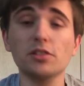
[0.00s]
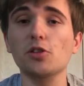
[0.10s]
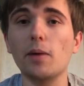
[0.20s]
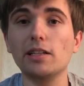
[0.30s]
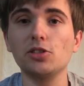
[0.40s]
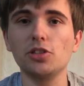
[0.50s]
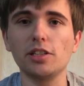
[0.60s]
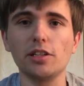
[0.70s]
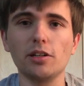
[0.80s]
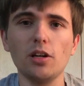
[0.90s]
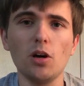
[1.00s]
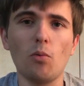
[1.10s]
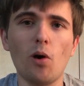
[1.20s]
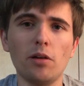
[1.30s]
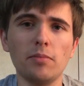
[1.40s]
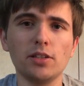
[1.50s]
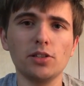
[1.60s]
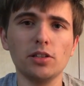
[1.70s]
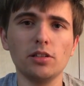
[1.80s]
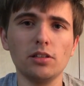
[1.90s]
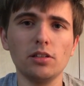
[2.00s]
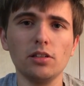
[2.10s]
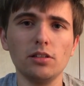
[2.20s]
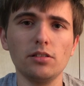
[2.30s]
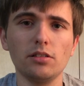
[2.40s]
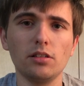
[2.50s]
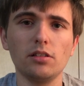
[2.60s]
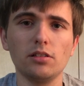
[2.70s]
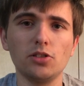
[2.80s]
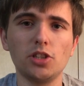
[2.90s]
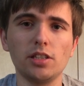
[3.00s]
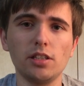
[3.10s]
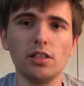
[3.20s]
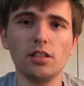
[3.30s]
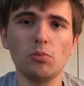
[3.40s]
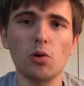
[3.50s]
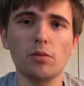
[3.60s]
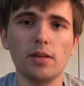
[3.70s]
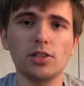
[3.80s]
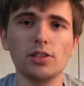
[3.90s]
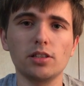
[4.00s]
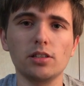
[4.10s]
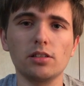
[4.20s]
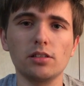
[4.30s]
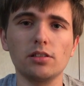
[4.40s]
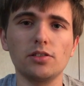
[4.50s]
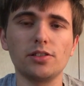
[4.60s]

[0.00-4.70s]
let's go back to G here. 1 measure G, 1 measure